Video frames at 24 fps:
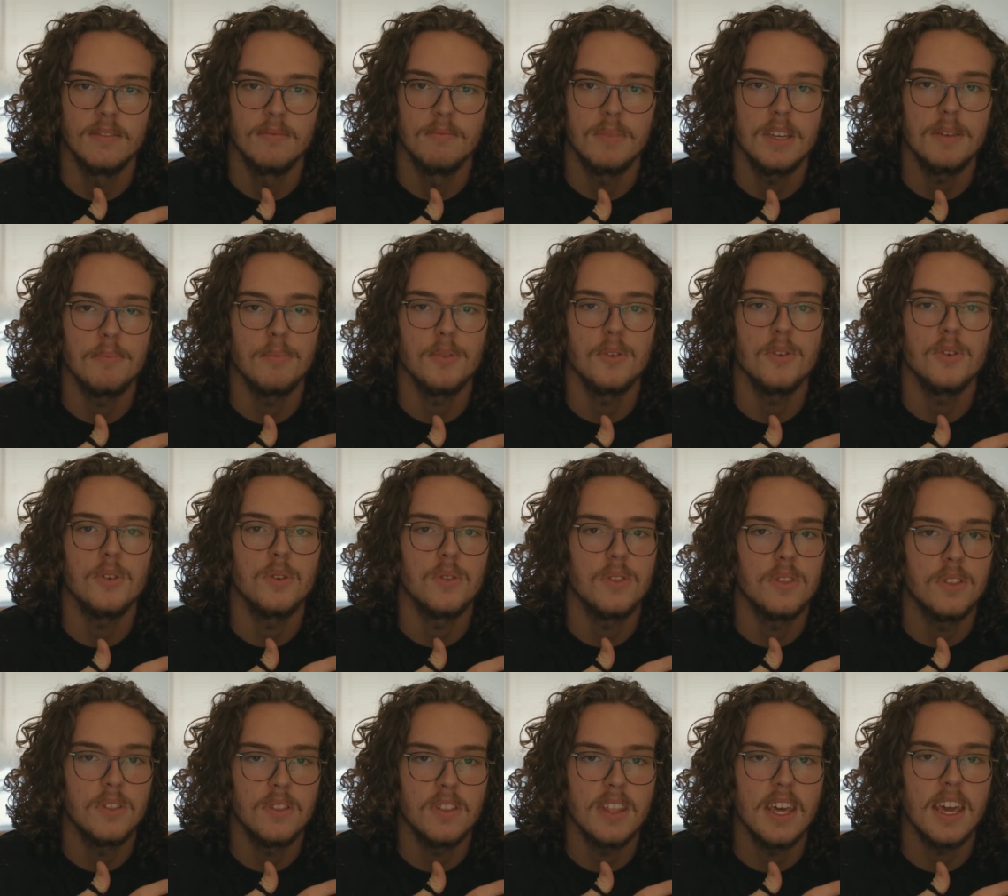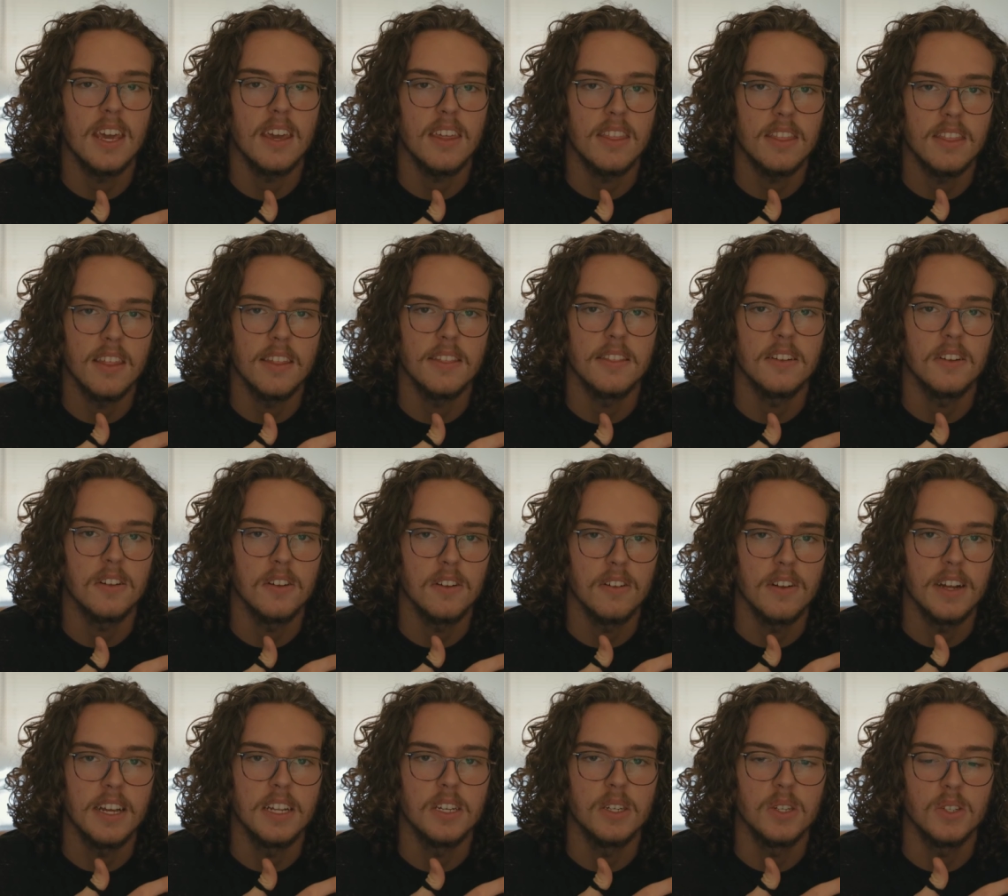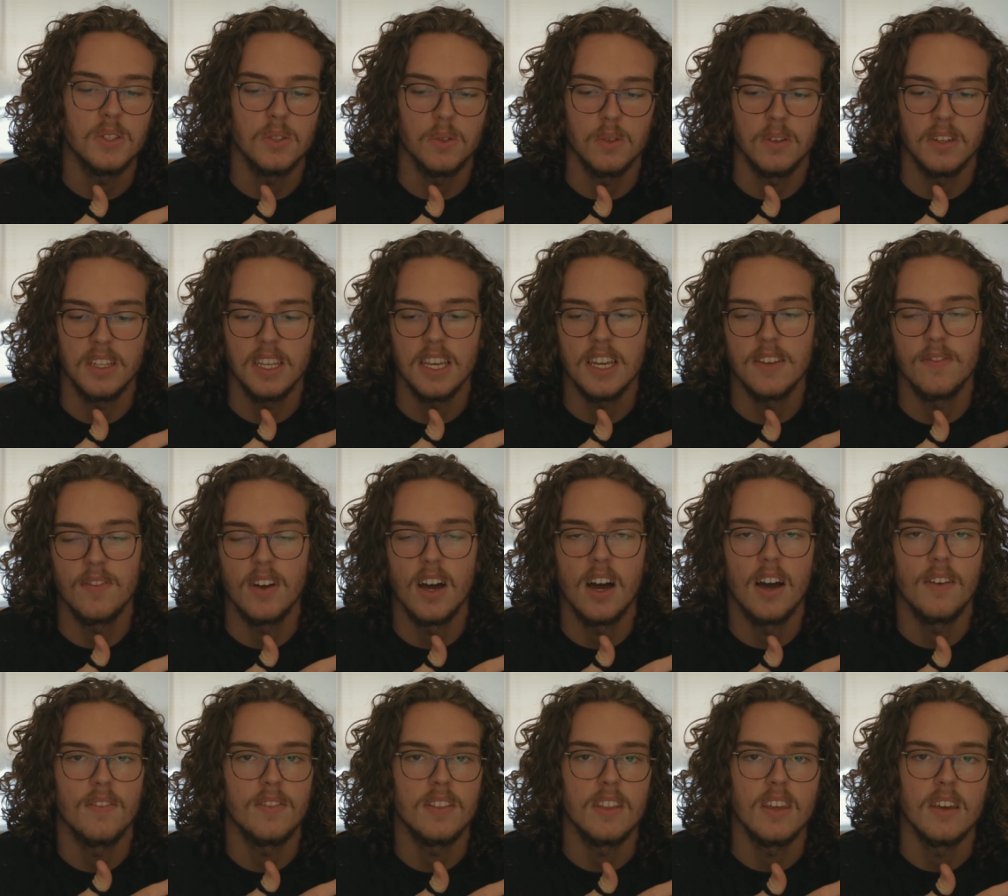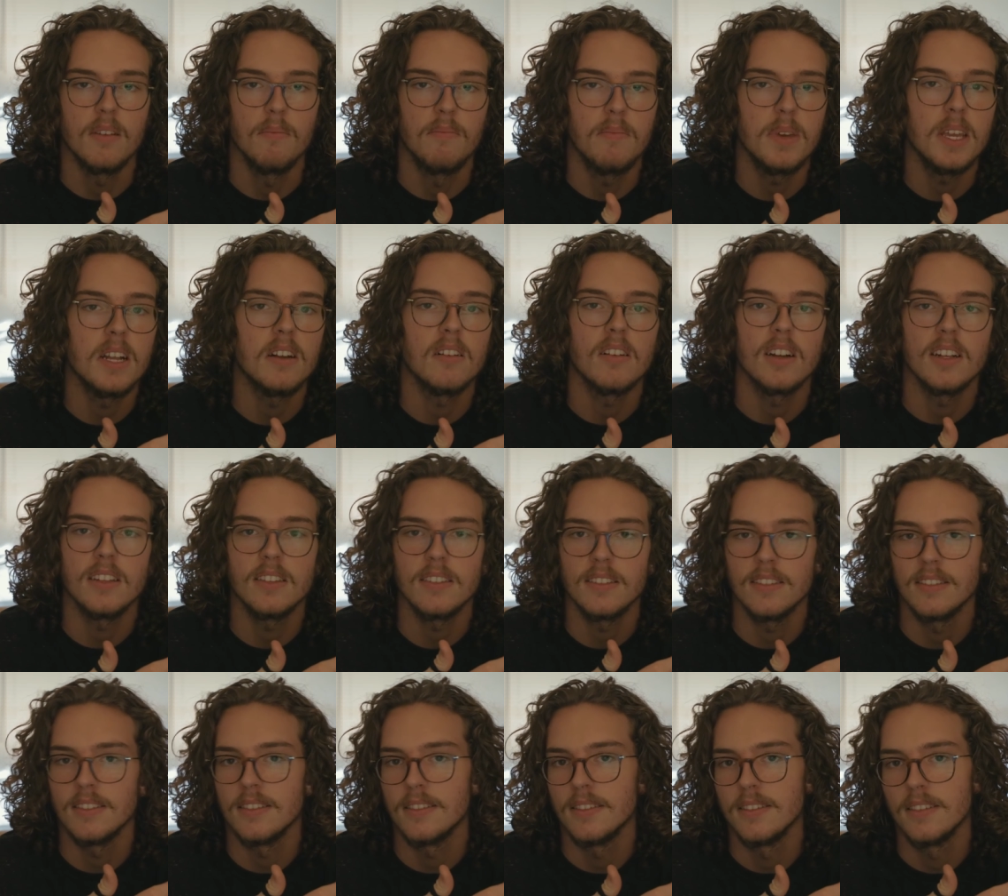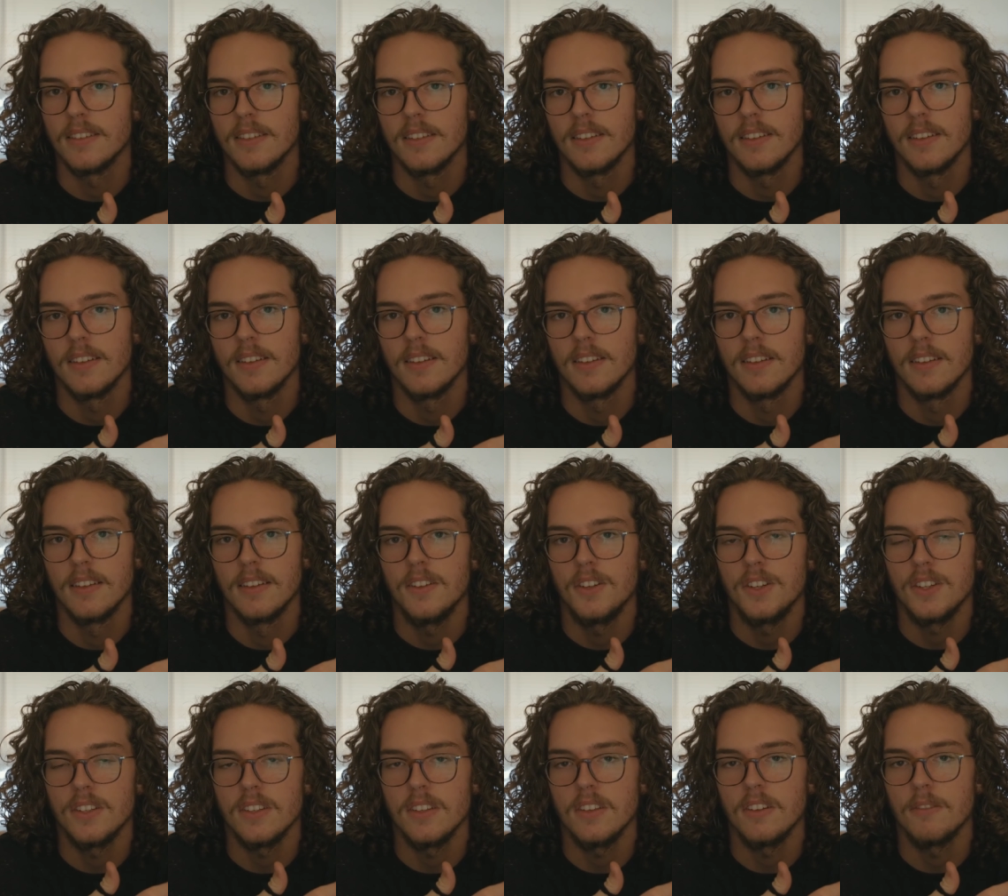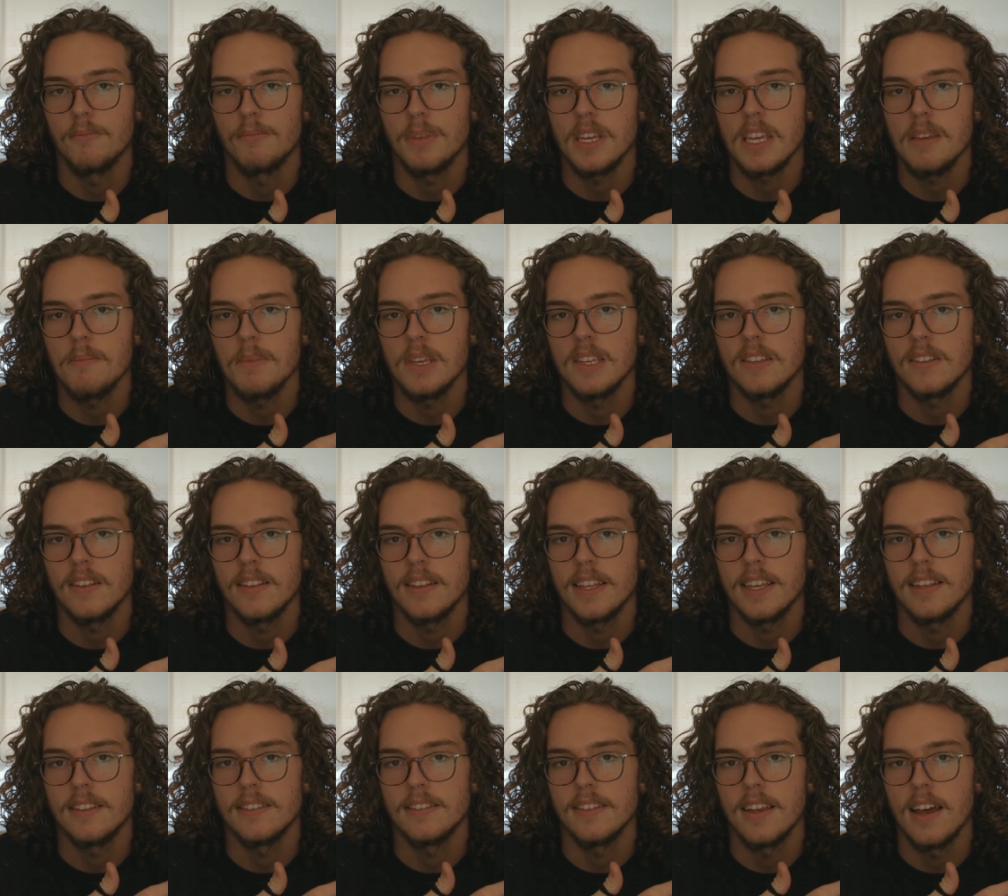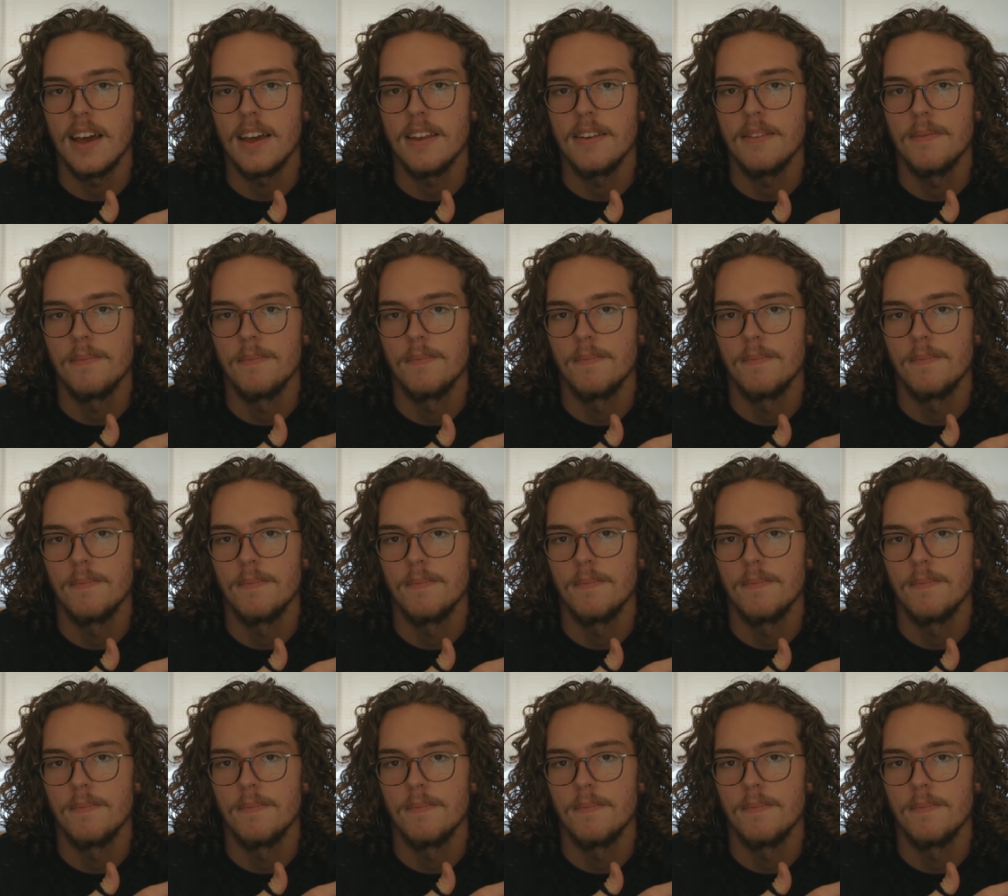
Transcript: People who think that they're courageous or give off the appearance, they're just little babies on the inside.